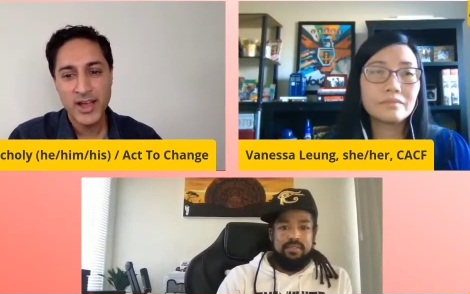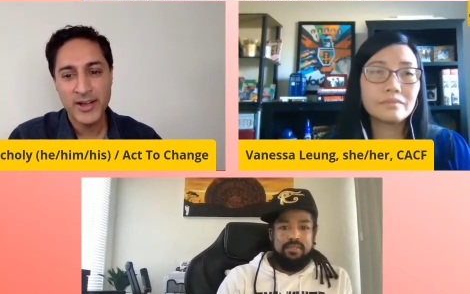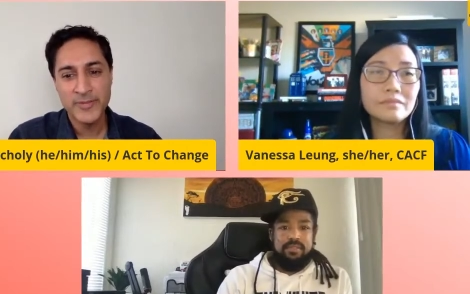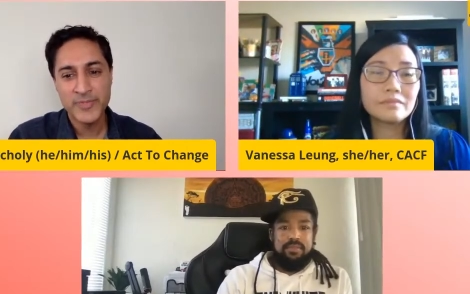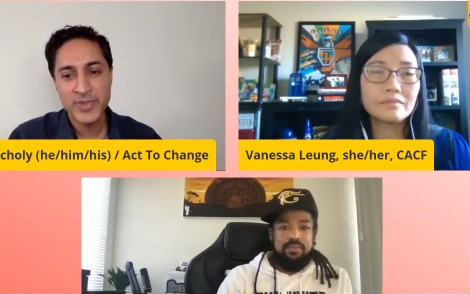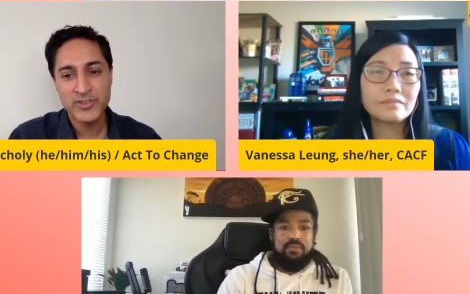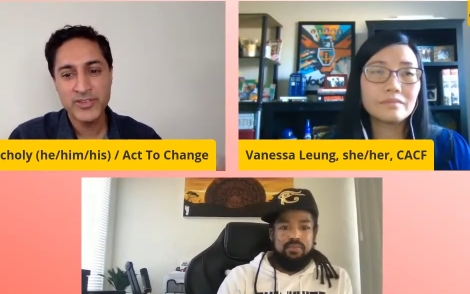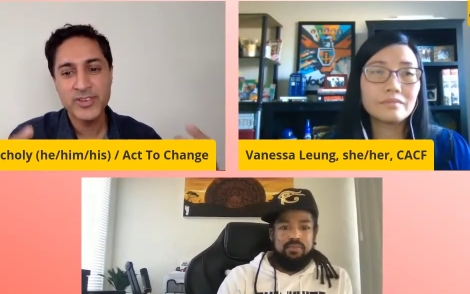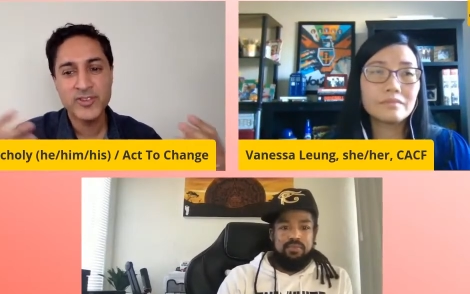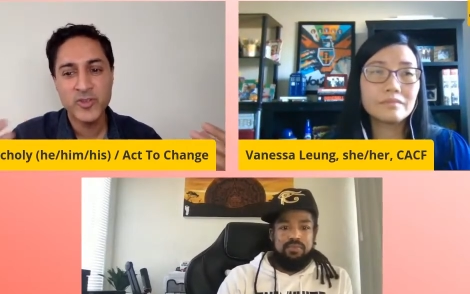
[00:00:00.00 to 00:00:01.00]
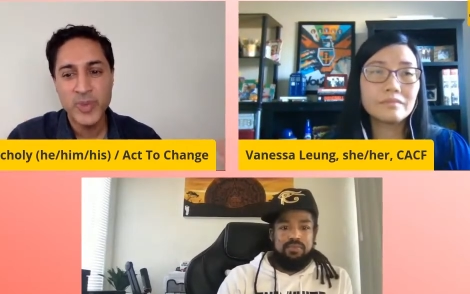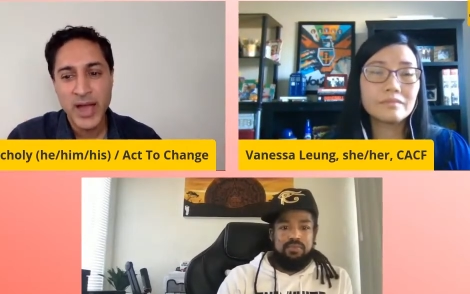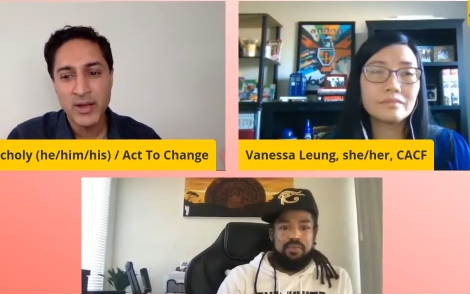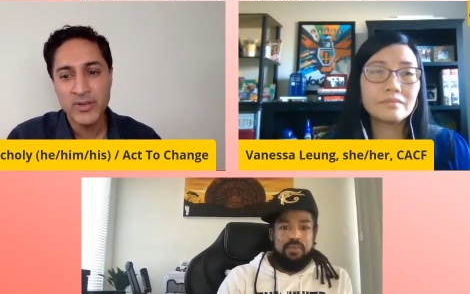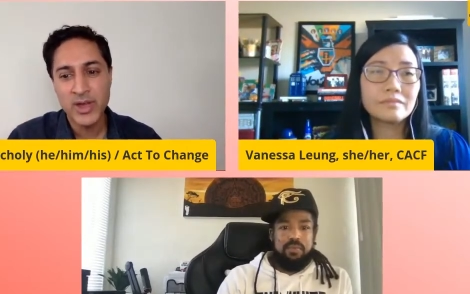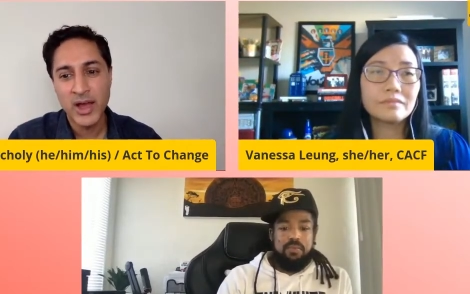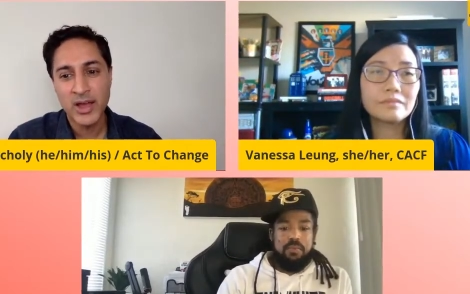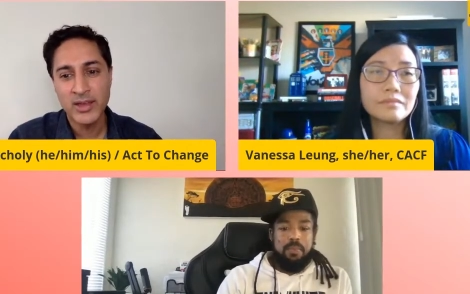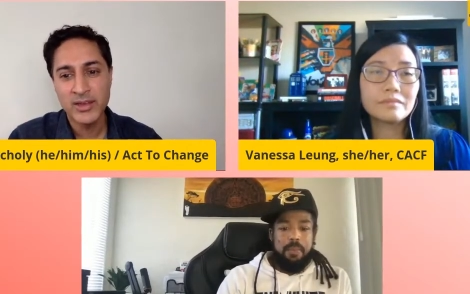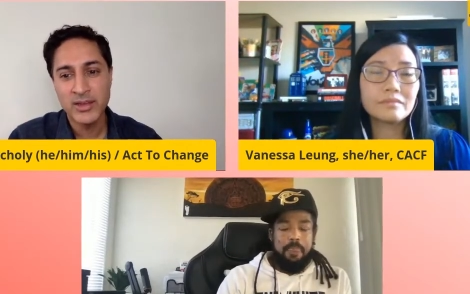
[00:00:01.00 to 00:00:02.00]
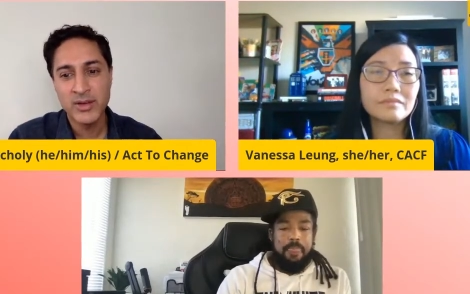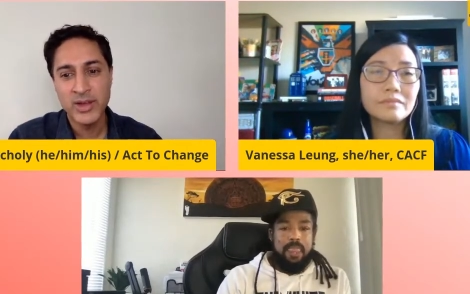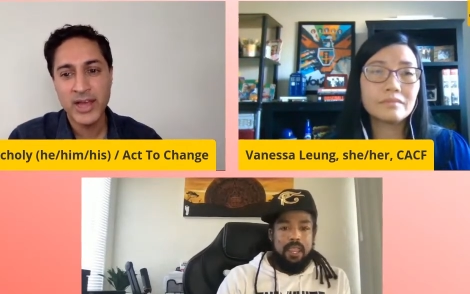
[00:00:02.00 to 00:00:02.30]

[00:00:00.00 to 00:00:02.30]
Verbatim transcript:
Speaker 1: um, just expound on, you know,